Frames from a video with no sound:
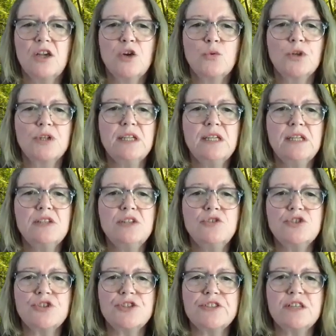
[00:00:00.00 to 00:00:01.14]
Working in New
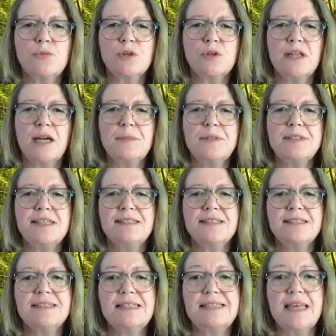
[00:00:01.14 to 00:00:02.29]
Jersey, where Lyme disease
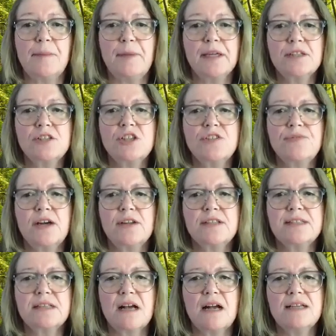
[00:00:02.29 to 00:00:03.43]
is endemic, she found a
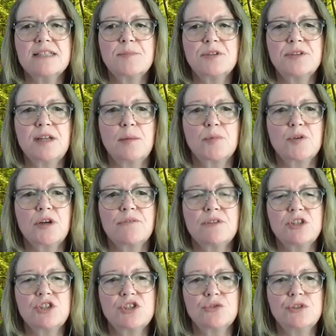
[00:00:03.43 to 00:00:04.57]
sizable number of
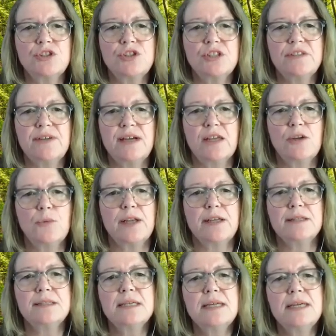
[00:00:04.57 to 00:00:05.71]
the children she
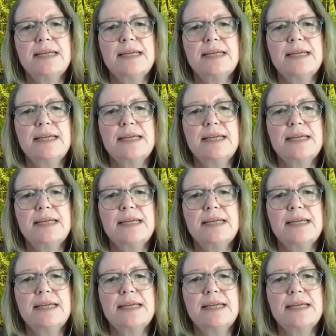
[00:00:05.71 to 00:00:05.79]
evaluated